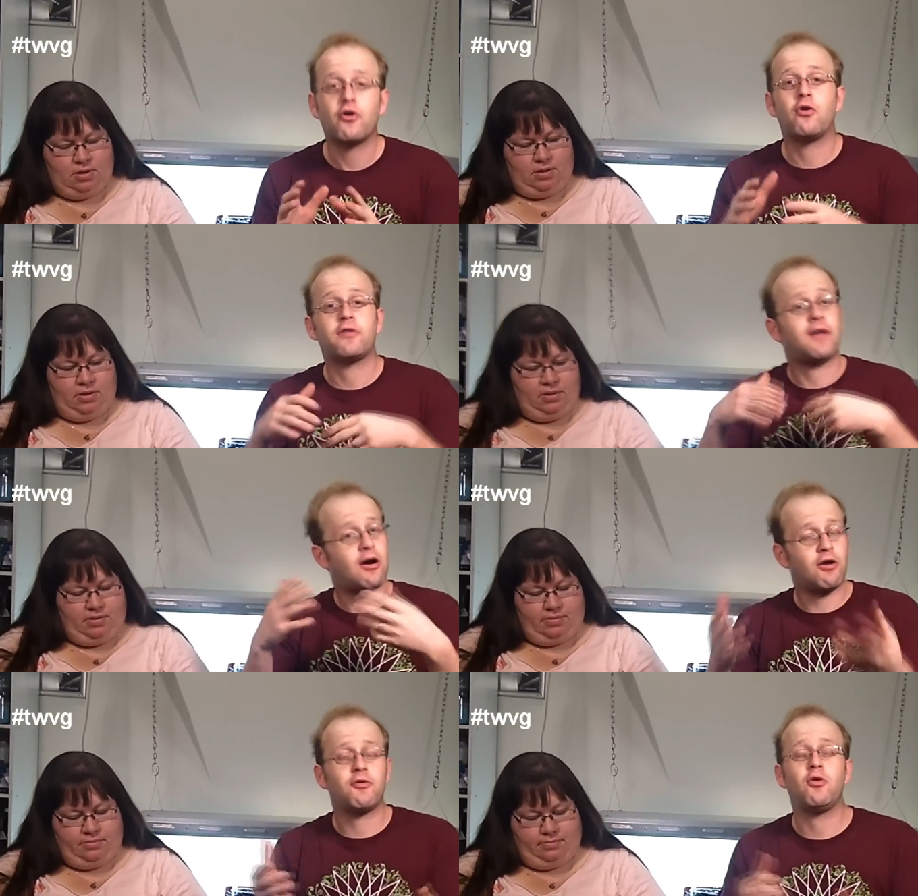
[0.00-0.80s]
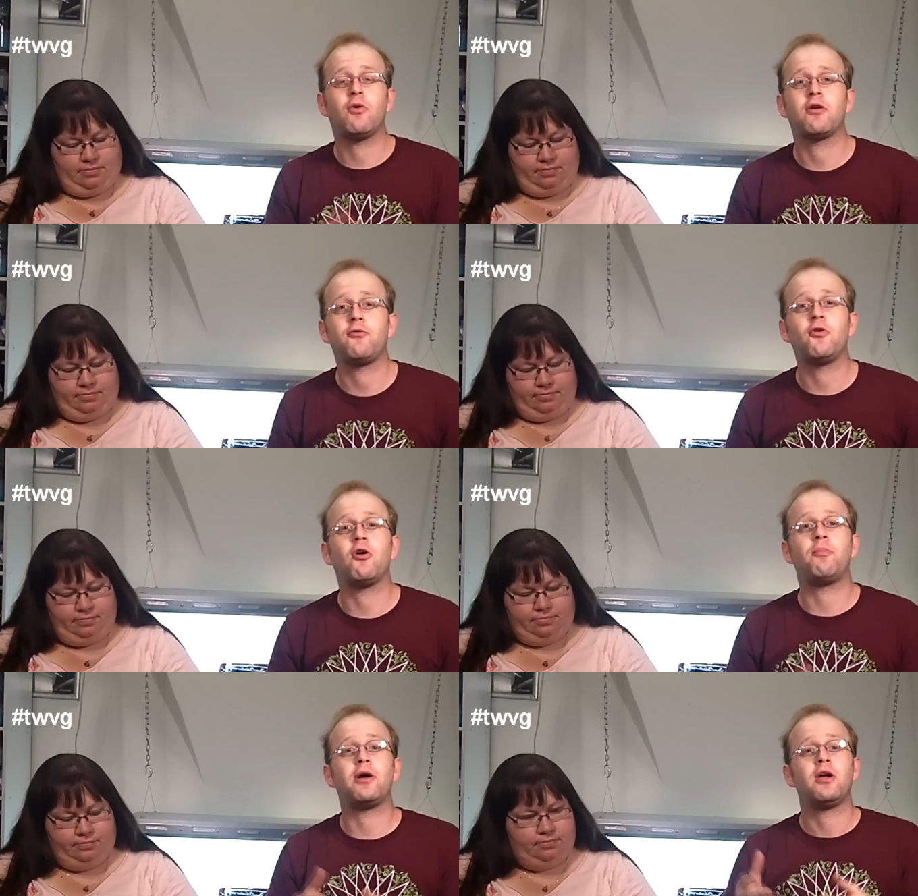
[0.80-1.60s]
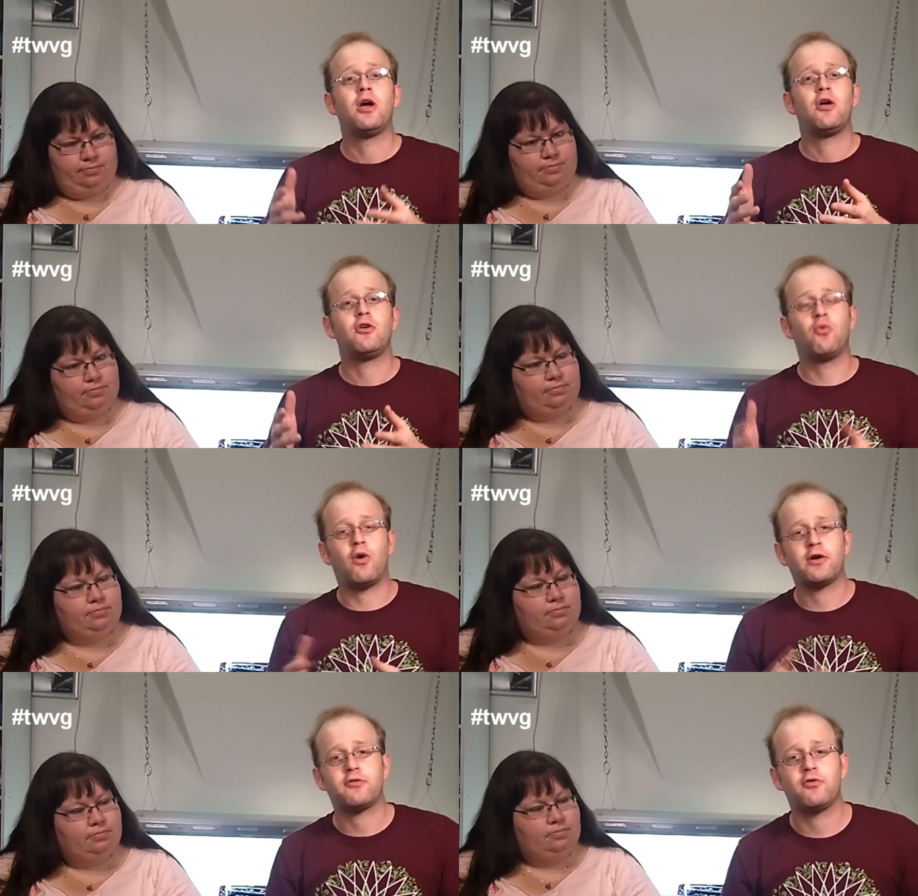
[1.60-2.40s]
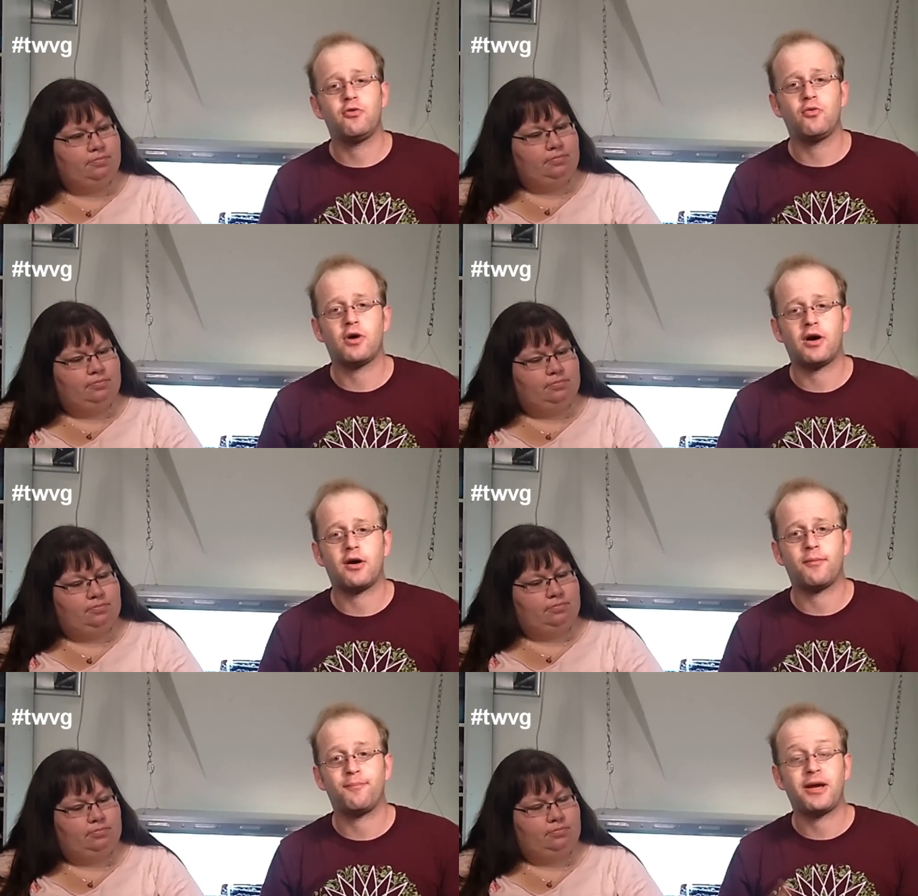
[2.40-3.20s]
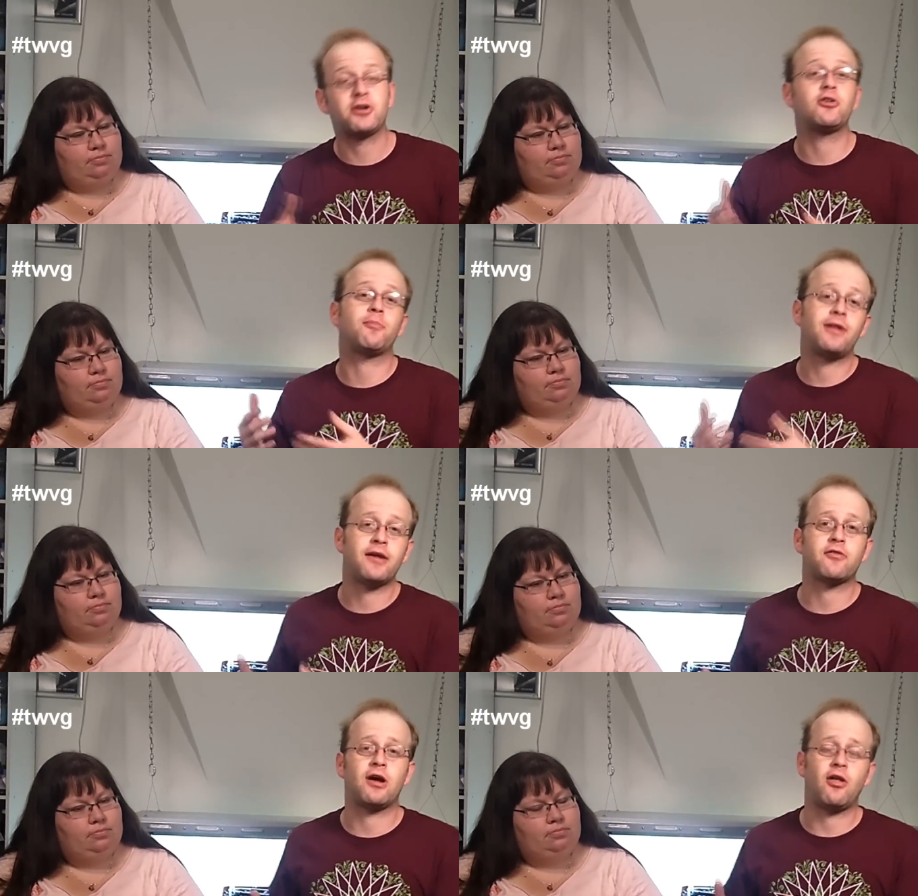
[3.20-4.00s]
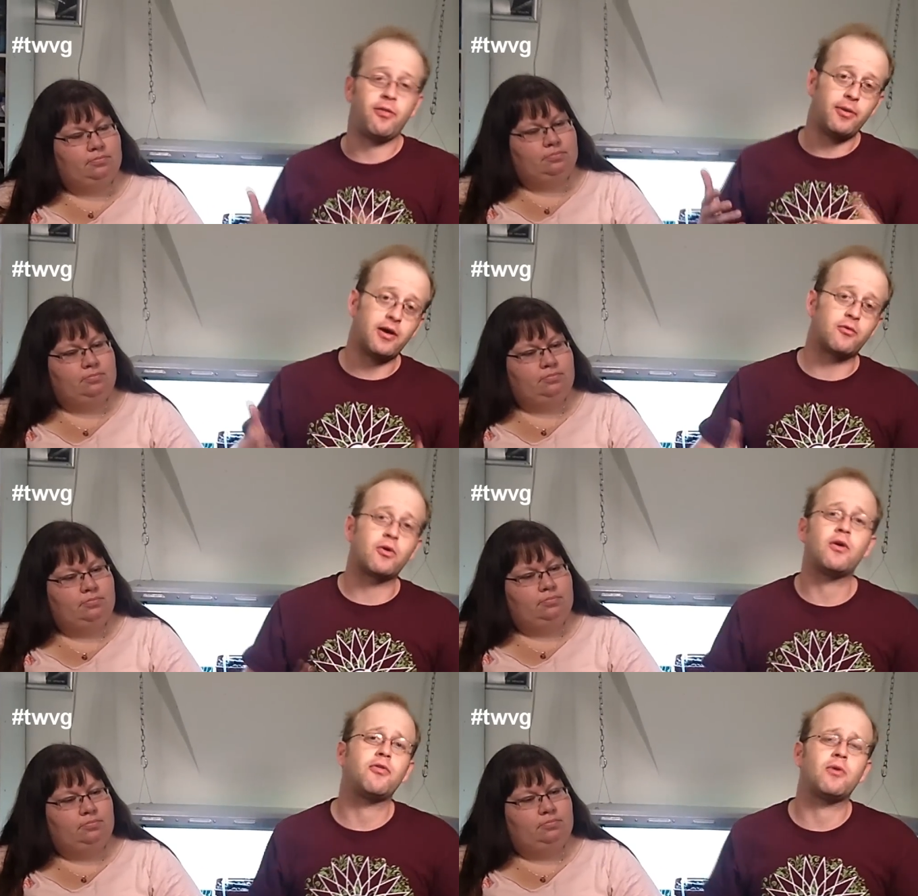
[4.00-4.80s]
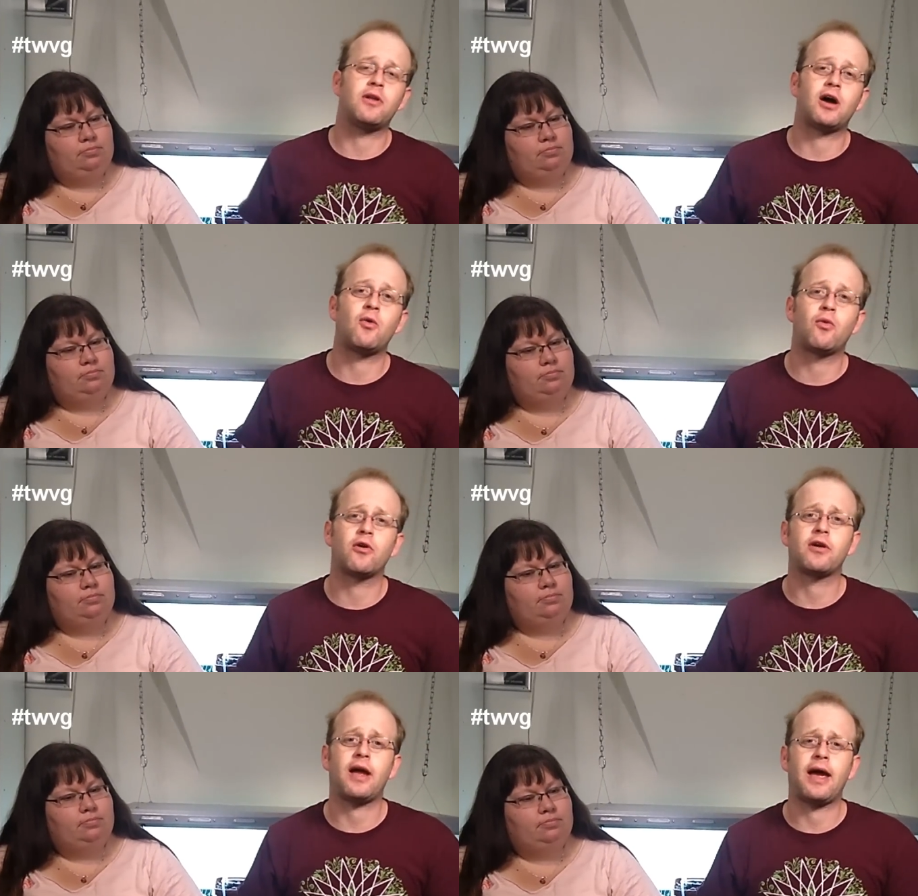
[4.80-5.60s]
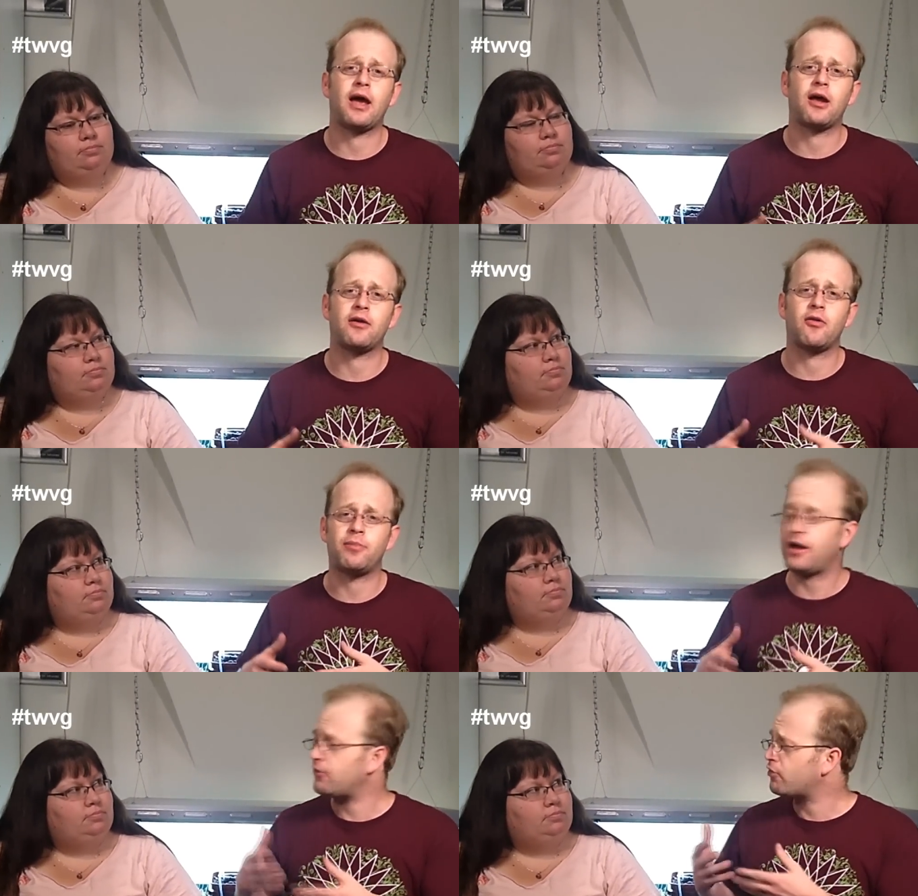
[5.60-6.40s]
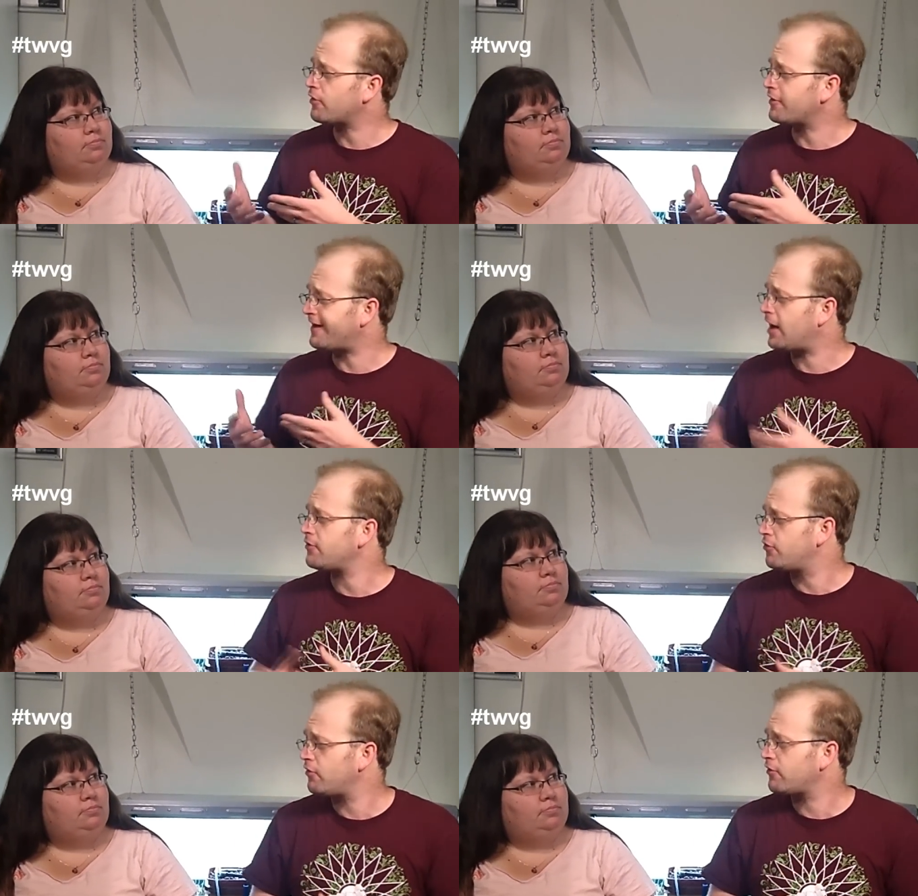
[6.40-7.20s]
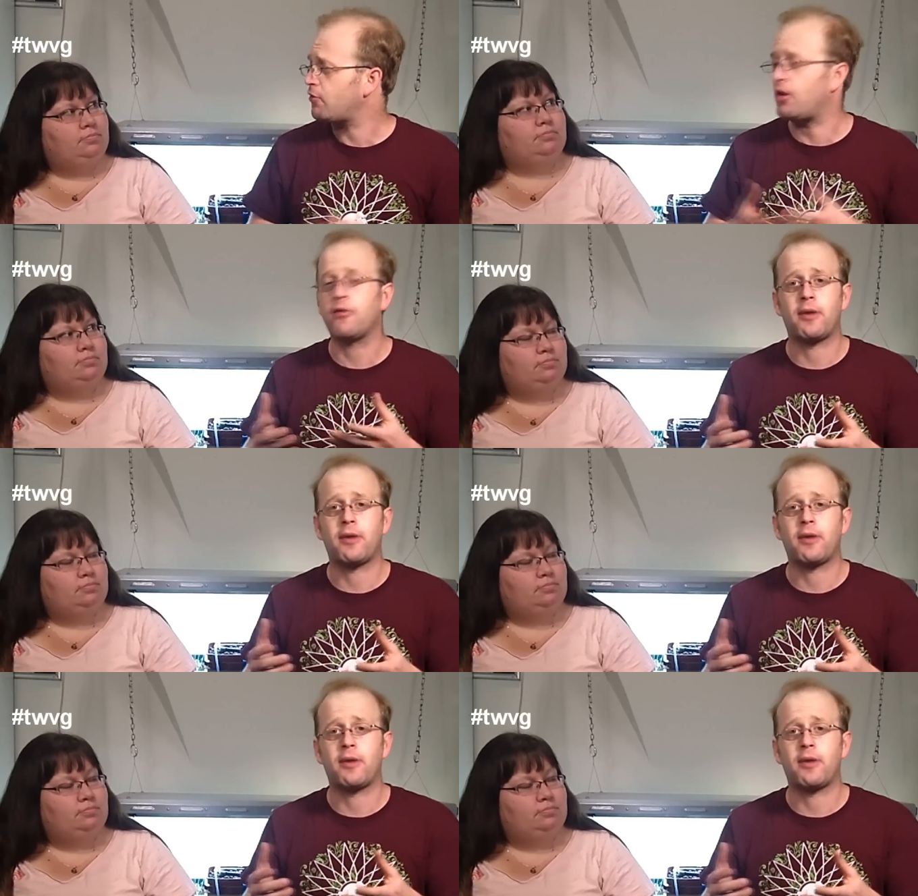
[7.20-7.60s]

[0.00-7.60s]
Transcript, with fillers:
Speaker 1: So it's however you want to fill, but you want to uh, make sure your plants are healthy because we're going through a lot of work and the plants were not doing so well.